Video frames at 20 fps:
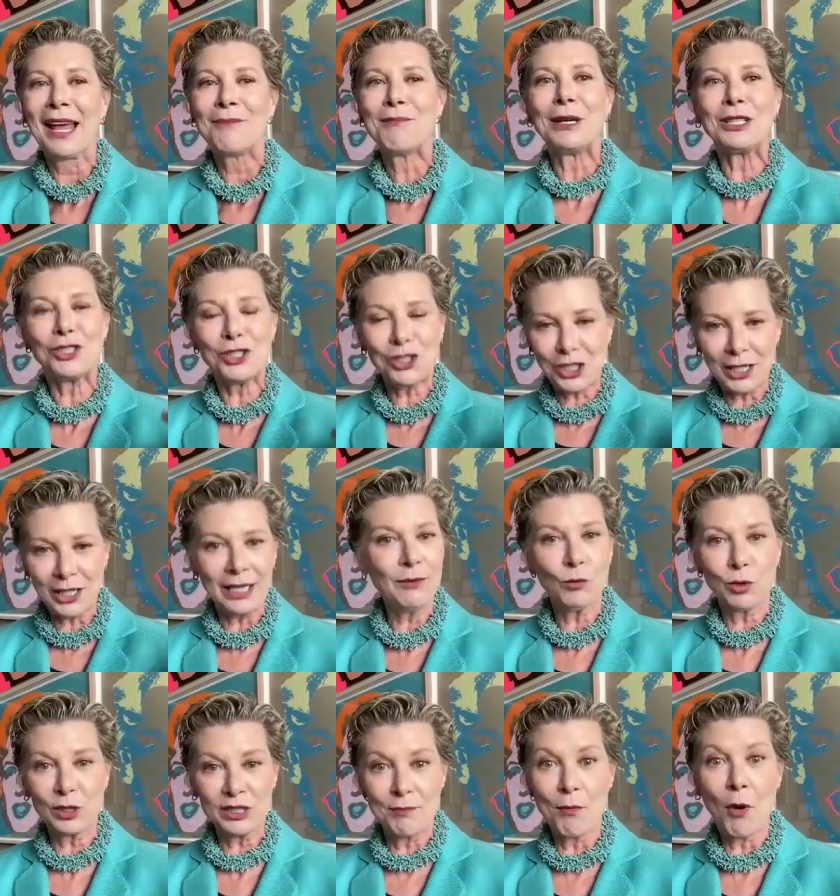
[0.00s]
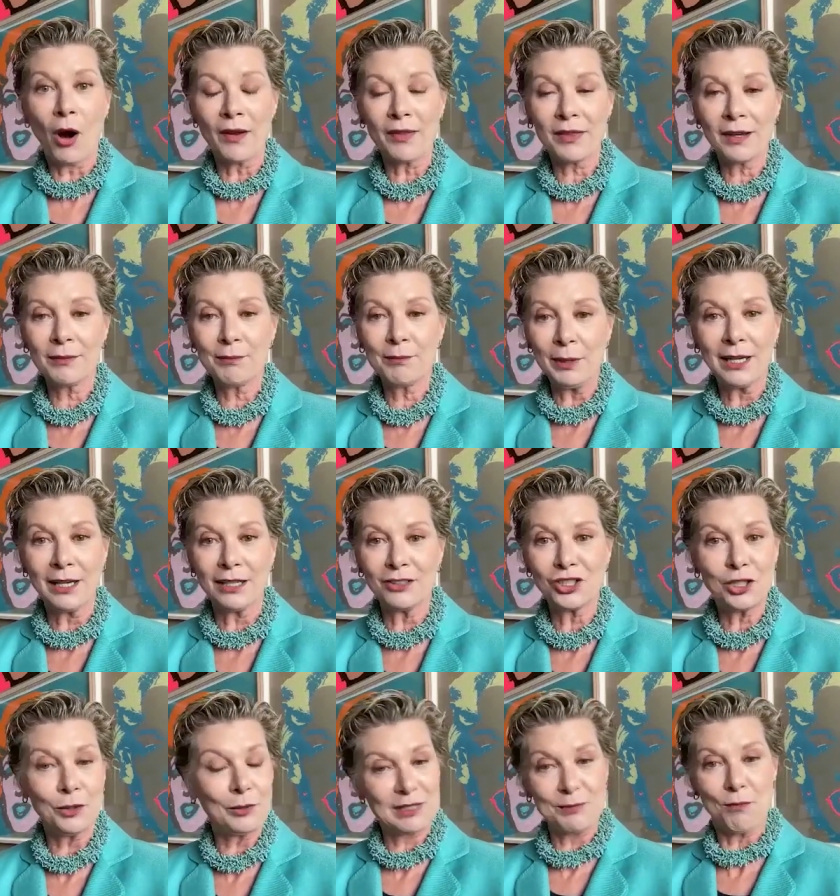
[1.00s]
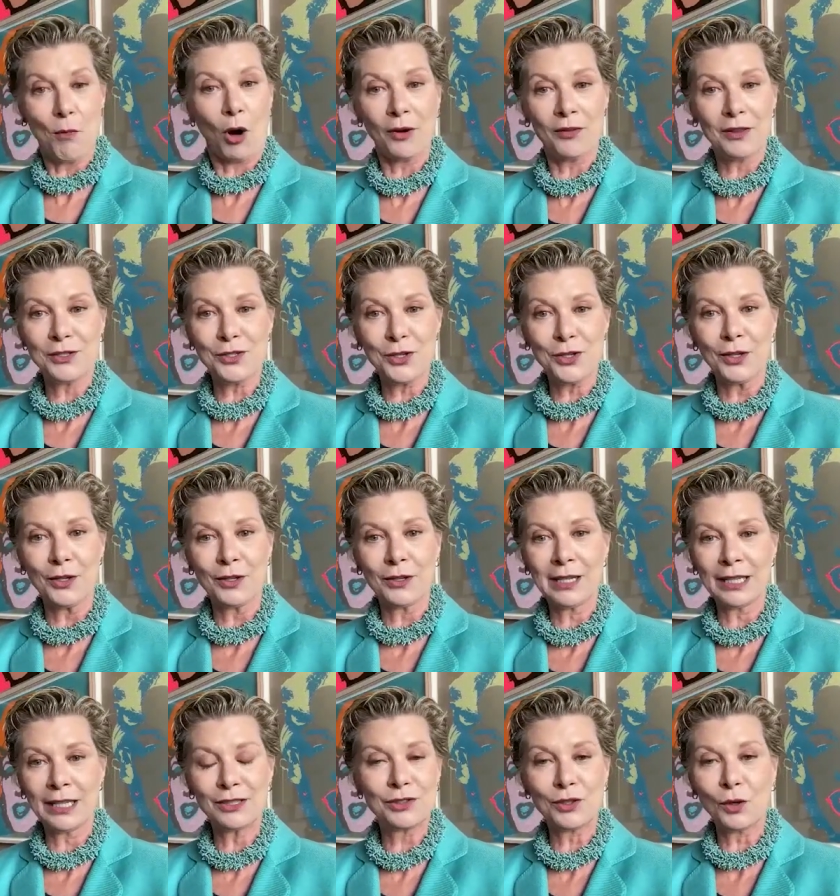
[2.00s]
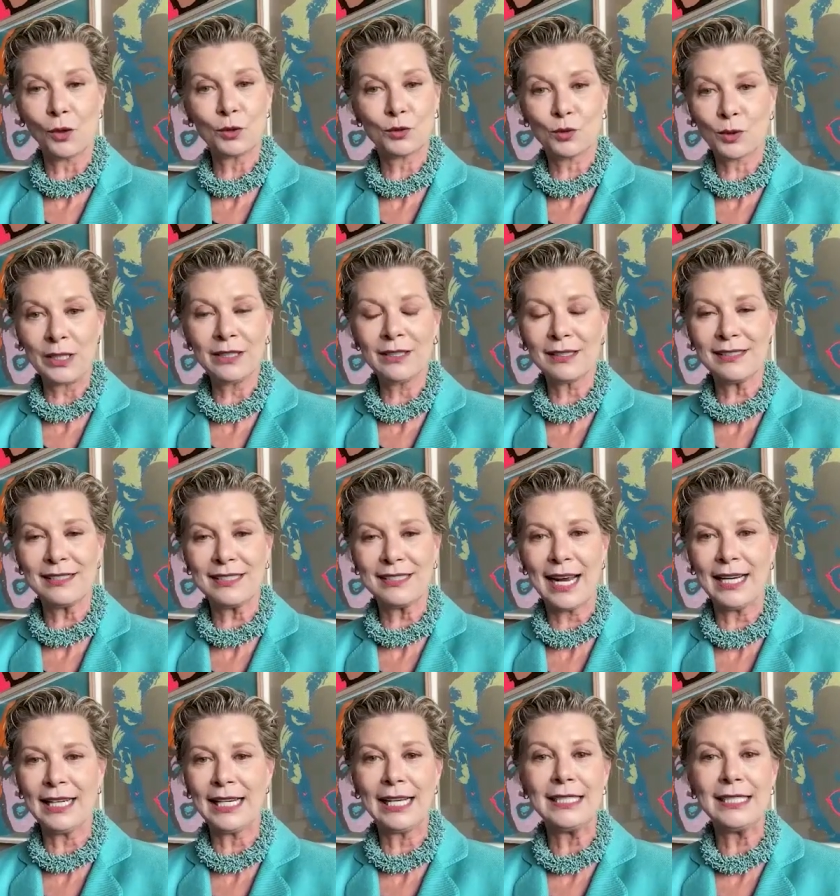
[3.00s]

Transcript: But she was Martha because she was Martha Turner and sold real estate